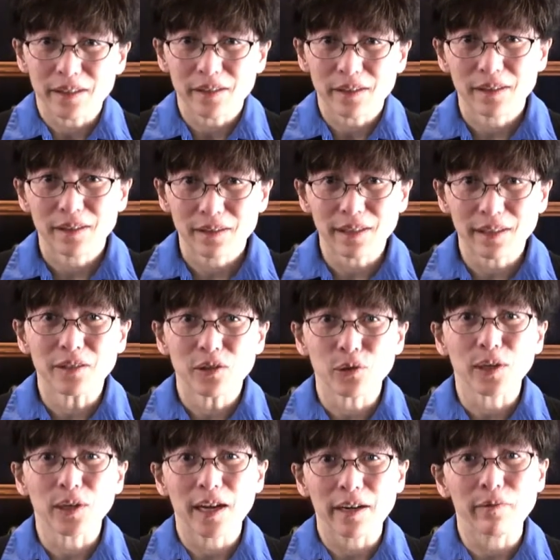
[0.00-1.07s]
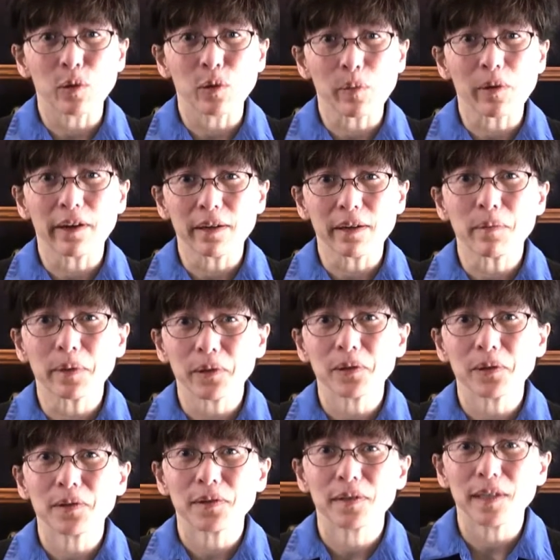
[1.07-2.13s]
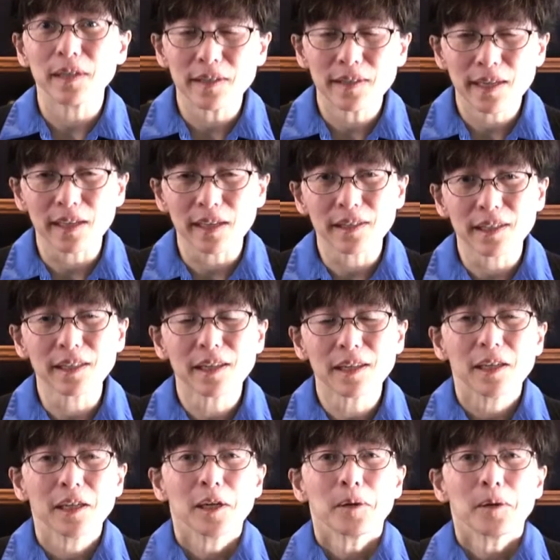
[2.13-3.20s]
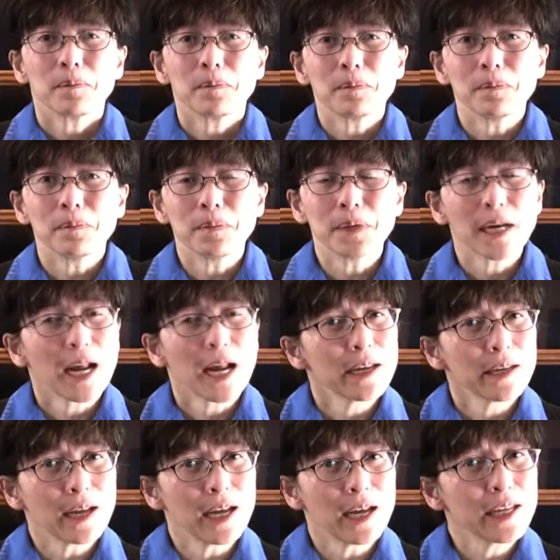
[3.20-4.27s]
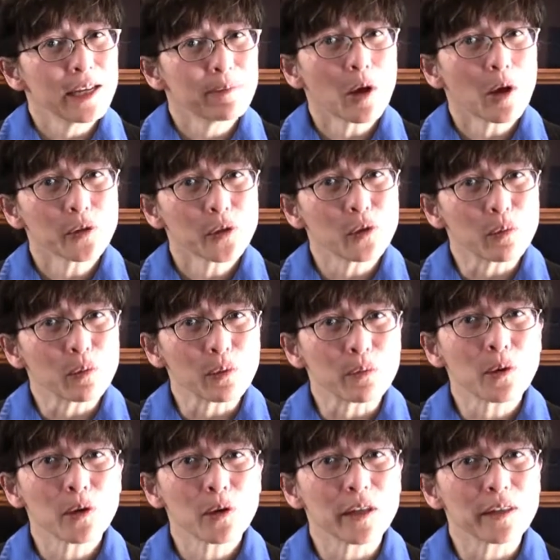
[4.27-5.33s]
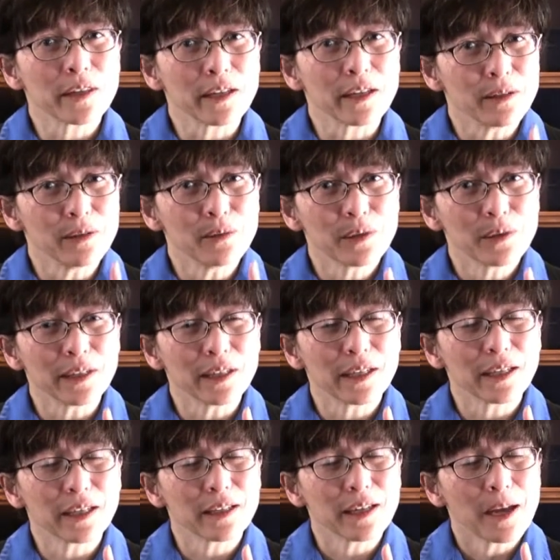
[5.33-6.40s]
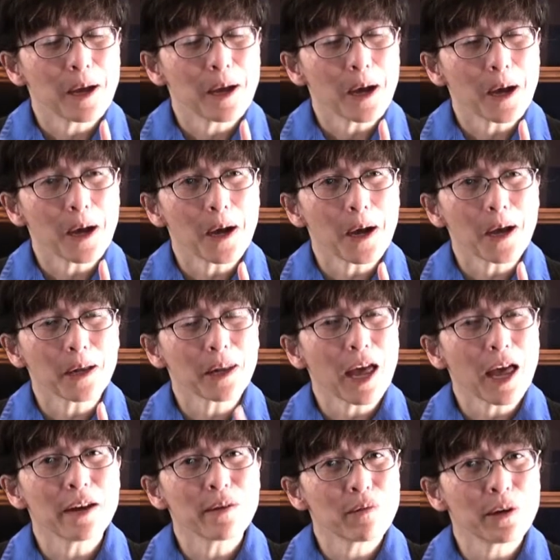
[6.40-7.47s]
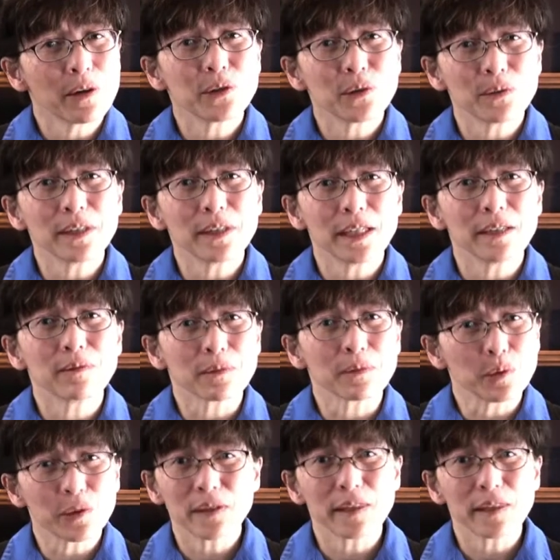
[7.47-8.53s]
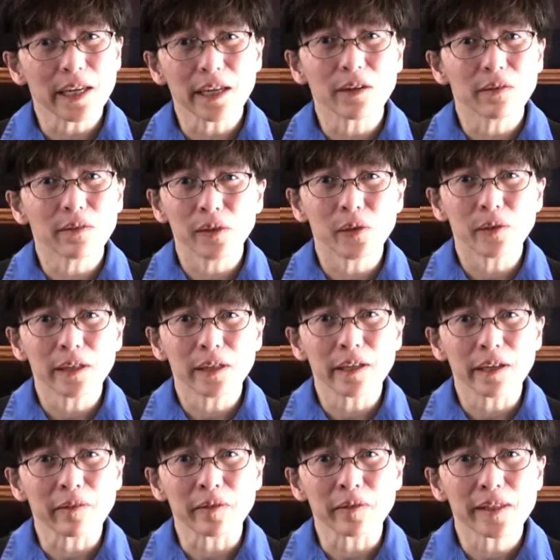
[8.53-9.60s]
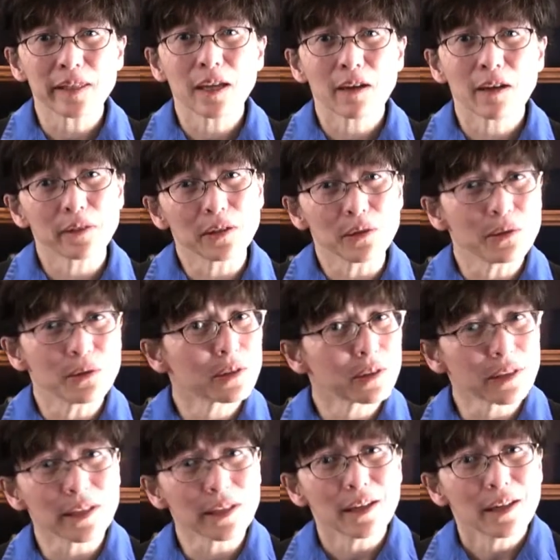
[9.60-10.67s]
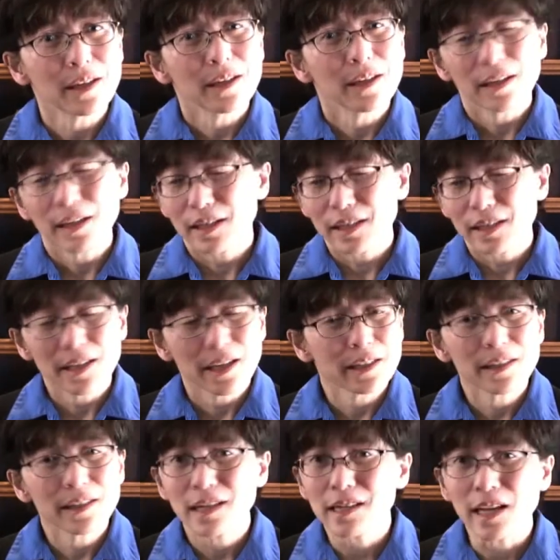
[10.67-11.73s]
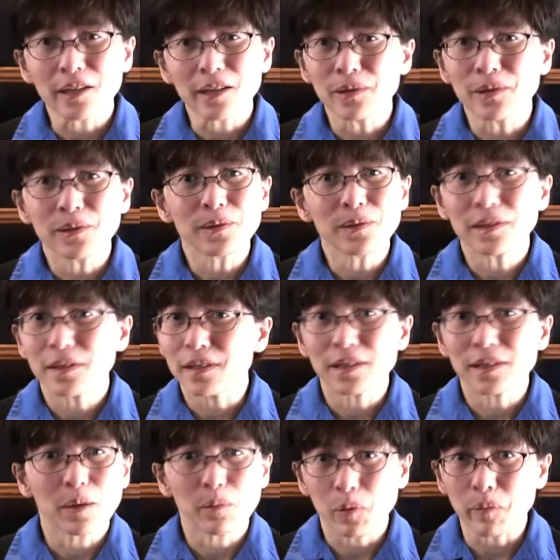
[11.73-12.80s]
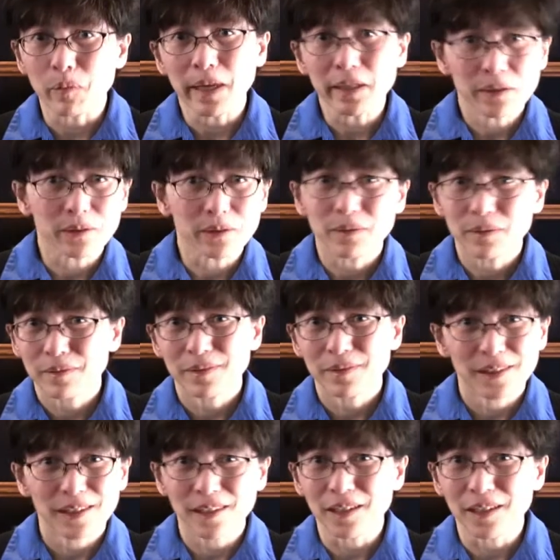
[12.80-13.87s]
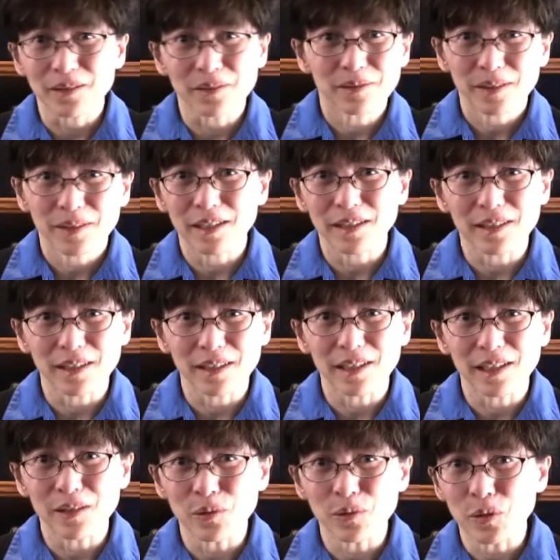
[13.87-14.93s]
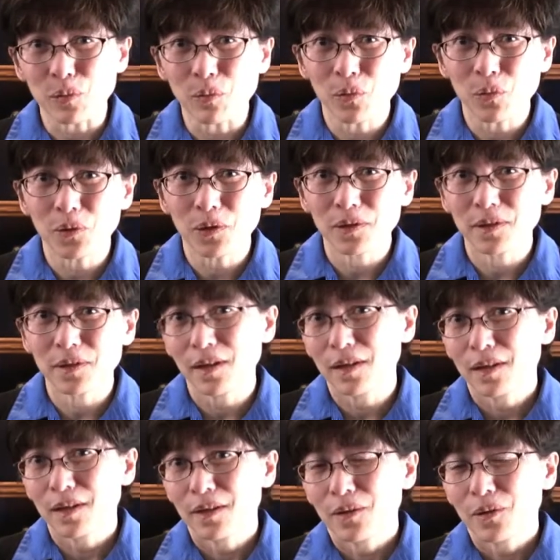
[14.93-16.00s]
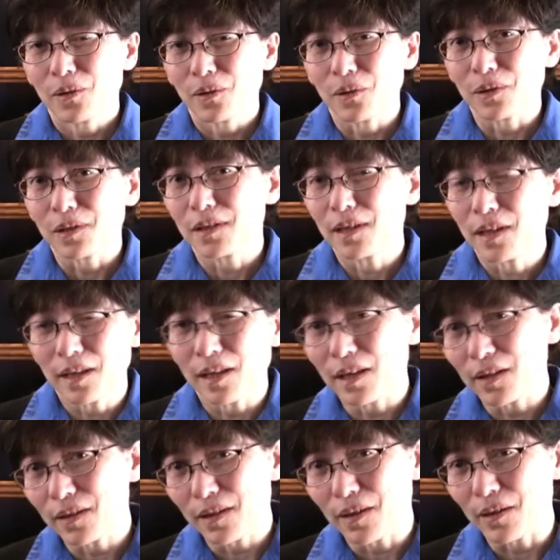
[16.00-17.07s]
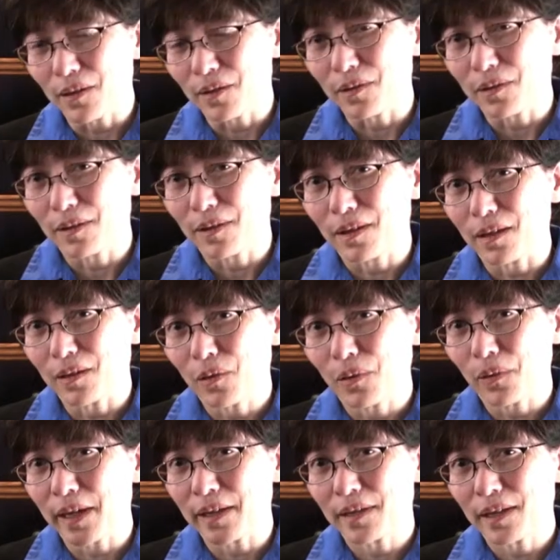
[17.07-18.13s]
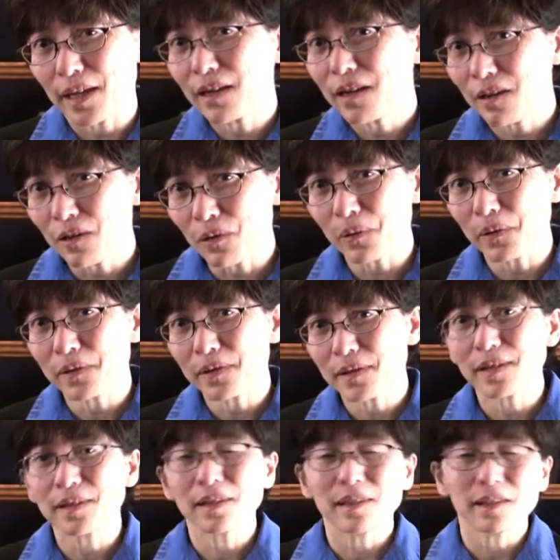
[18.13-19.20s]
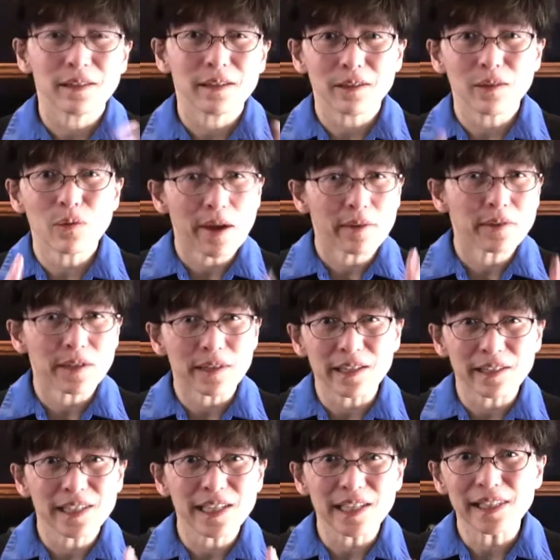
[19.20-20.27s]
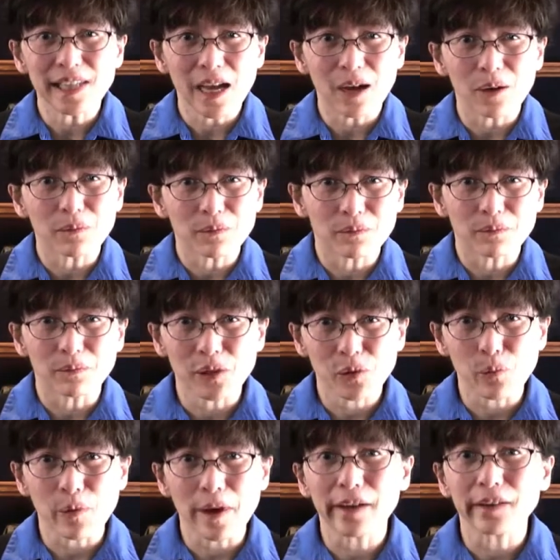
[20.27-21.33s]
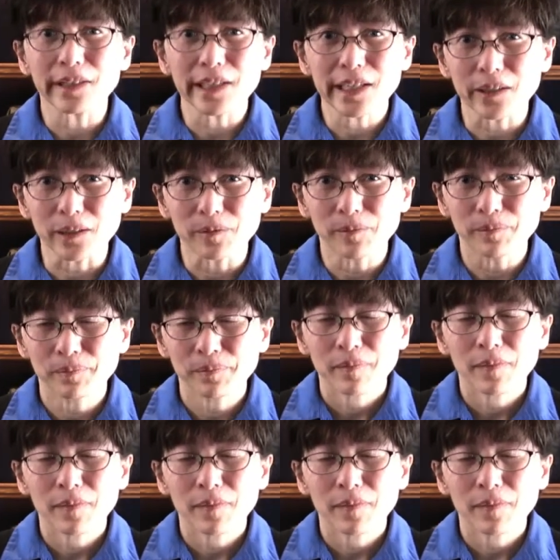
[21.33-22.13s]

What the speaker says: That's kind of your bread and butter is testing. But I am also a proponent that you can get a lot of what you need from just the interview in and of itself. And usually any testing that you do is just supplemental. It either supports or it creates incongruencies that you have to then tease out. What's the reality here?